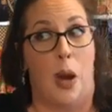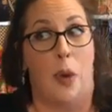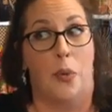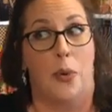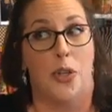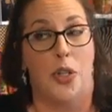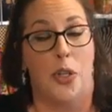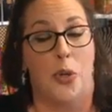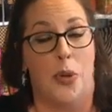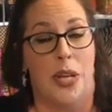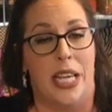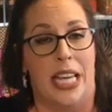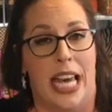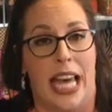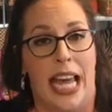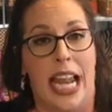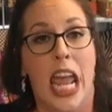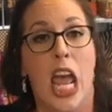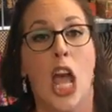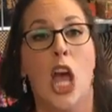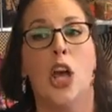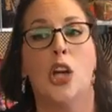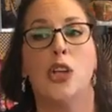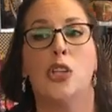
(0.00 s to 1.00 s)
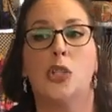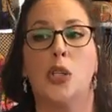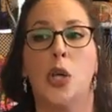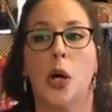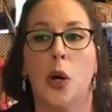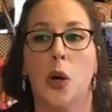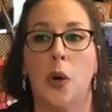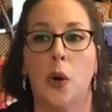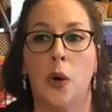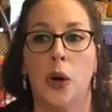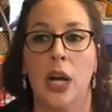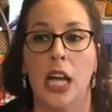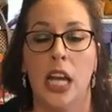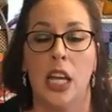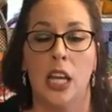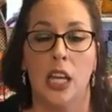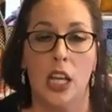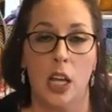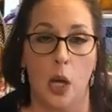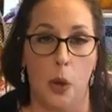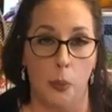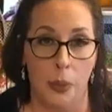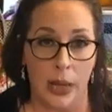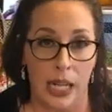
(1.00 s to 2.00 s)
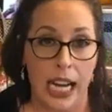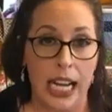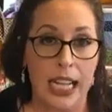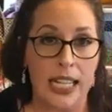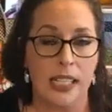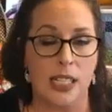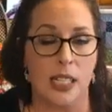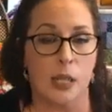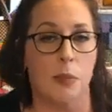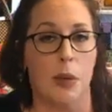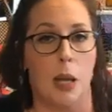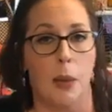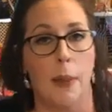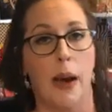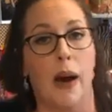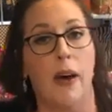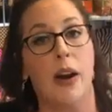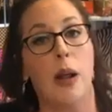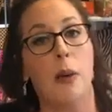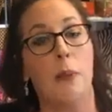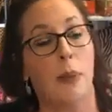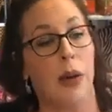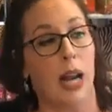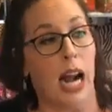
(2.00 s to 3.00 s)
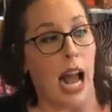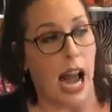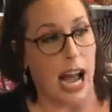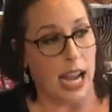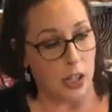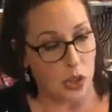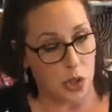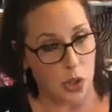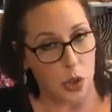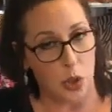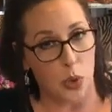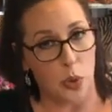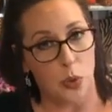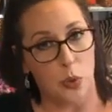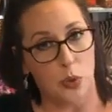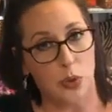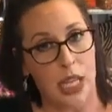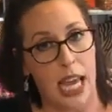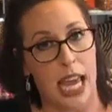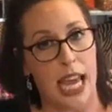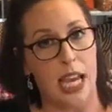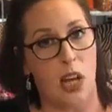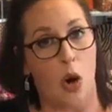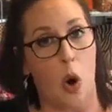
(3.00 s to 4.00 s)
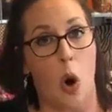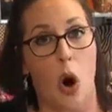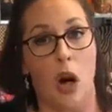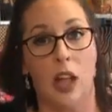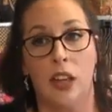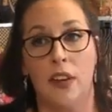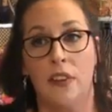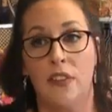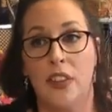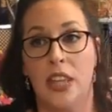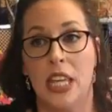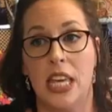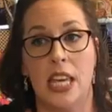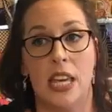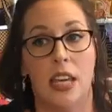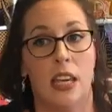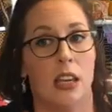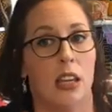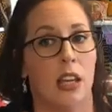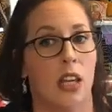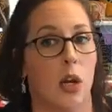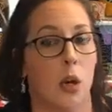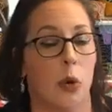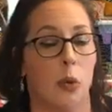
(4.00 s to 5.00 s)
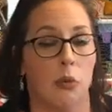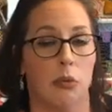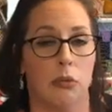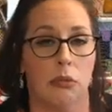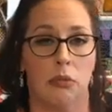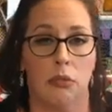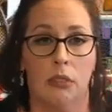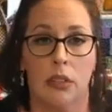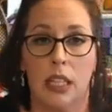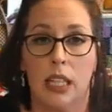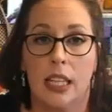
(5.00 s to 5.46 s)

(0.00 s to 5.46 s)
that's why we're doing it. So, you know, be nice to me about it, but I do take all of the, you know,